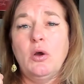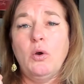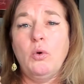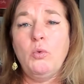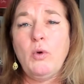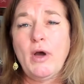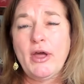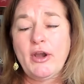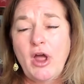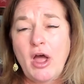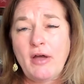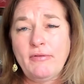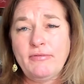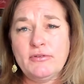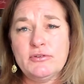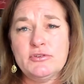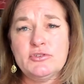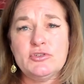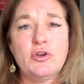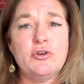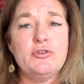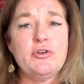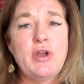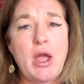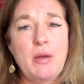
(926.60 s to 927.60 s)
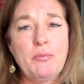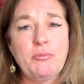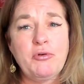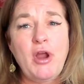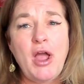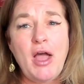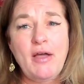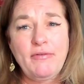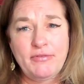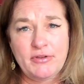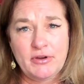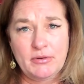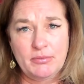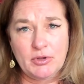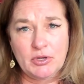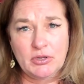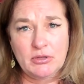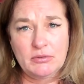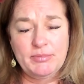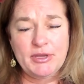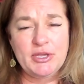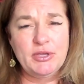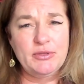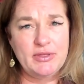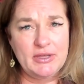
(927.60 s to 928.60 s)
What offers are not profitable,
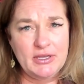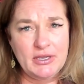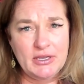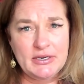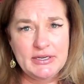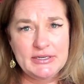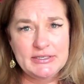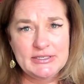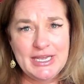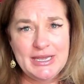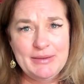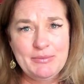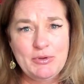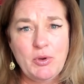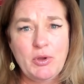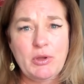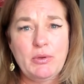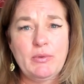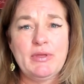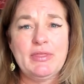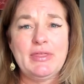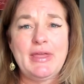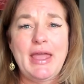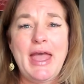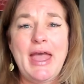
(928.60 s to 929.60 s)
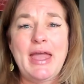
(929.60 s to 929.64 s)
but you think you need to keep going with?